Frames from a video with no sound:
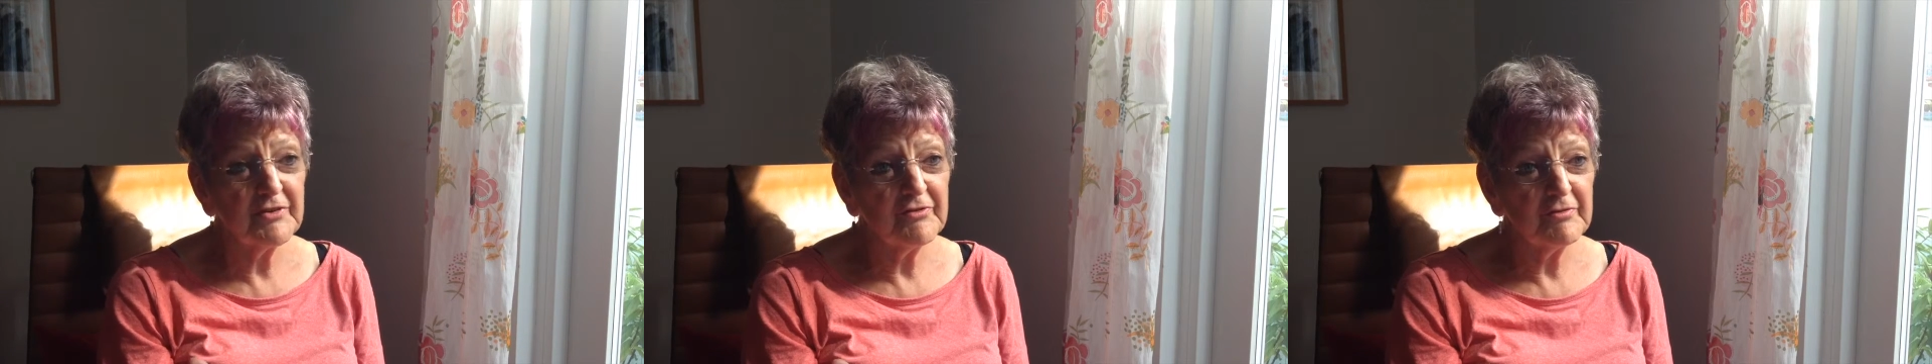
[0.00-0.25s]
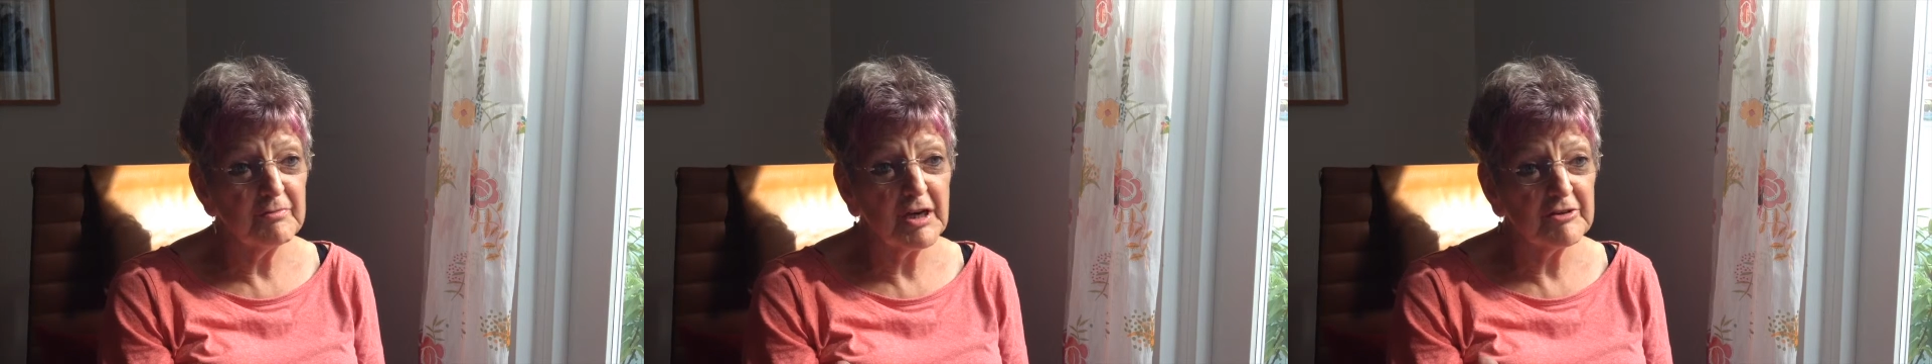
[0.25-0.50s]
of
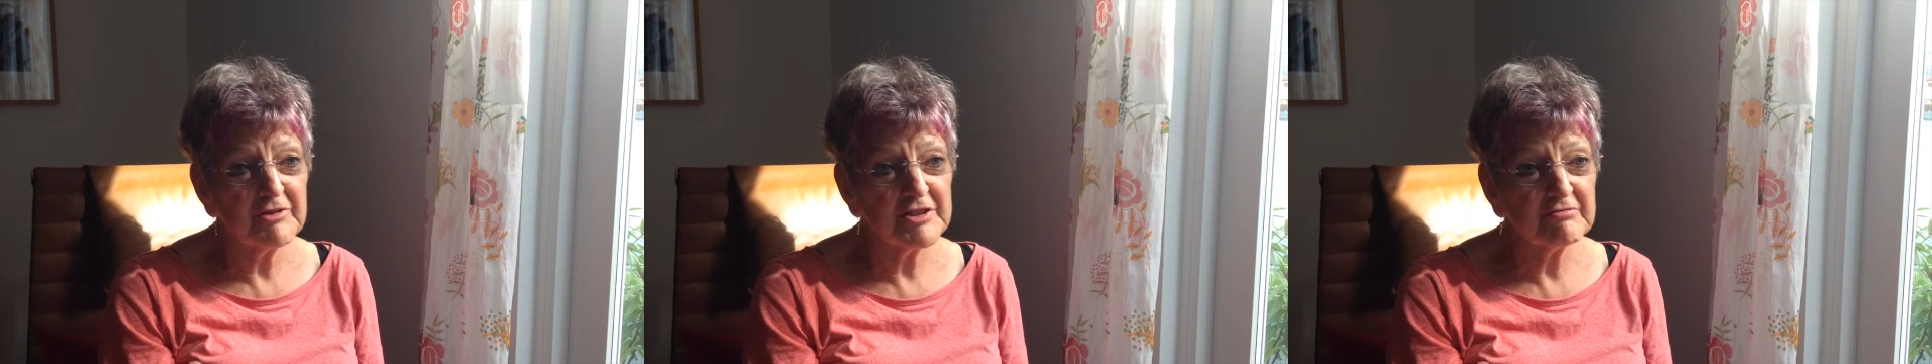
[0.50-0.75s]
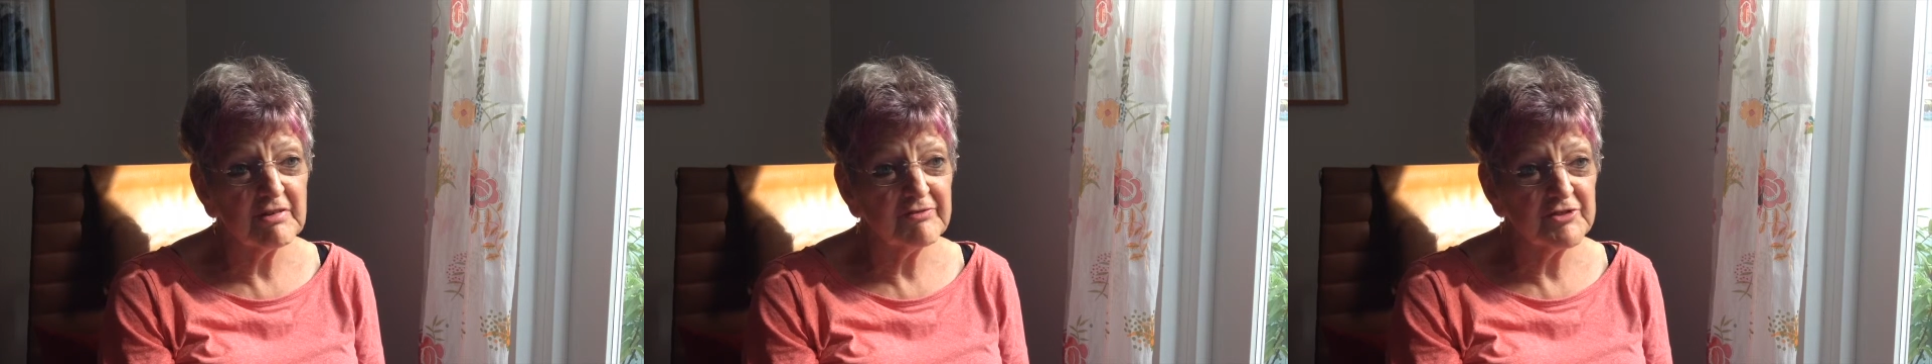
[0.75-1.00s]

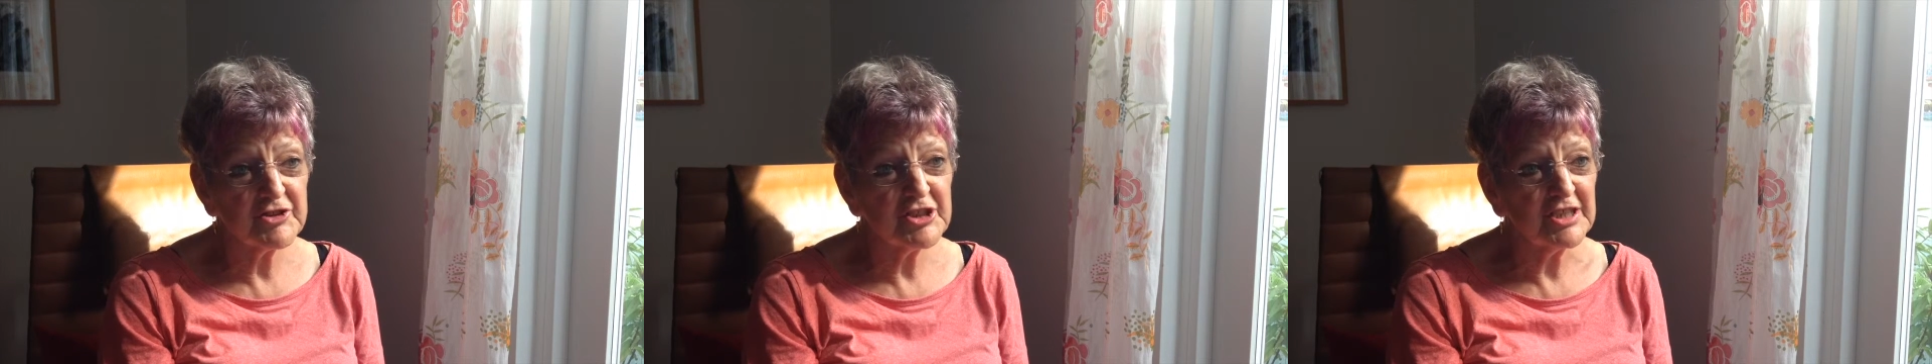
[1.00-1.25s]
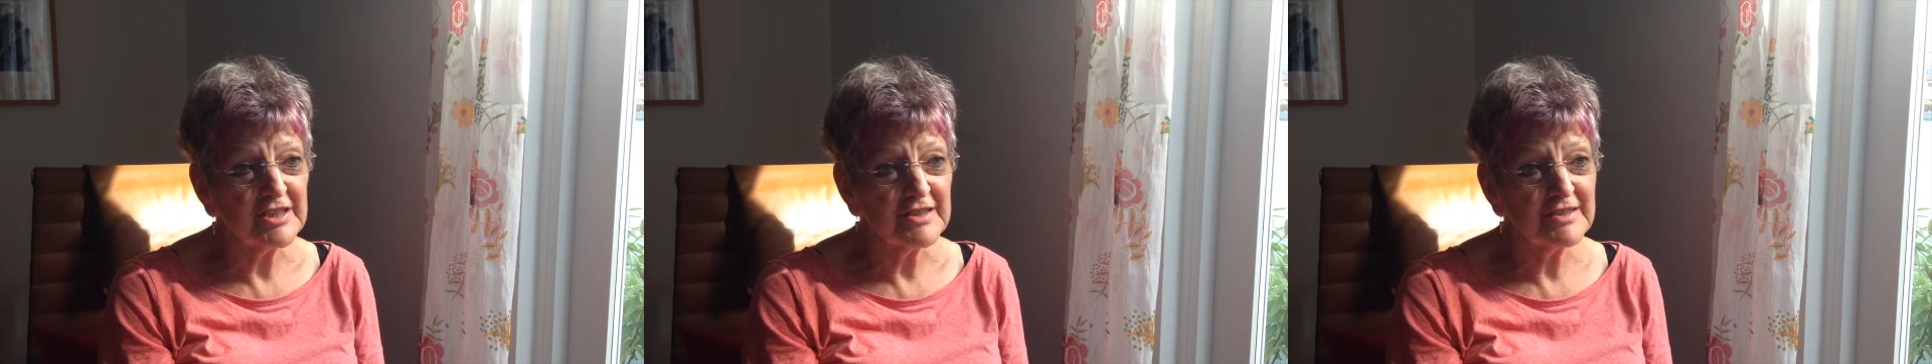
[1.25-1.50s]
migrants and
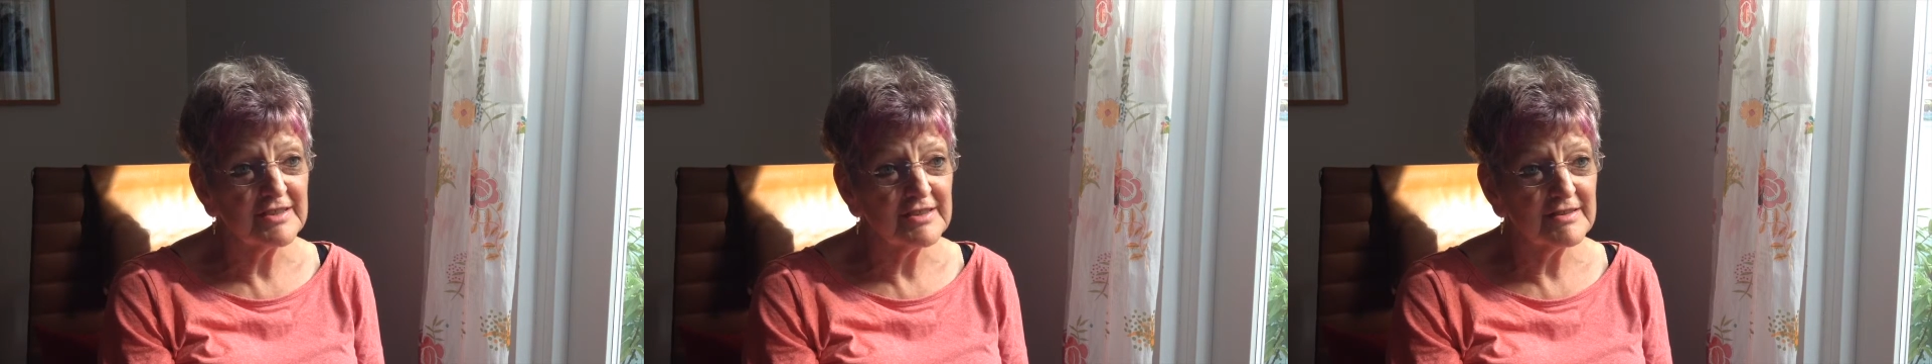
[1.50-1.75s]
refugees.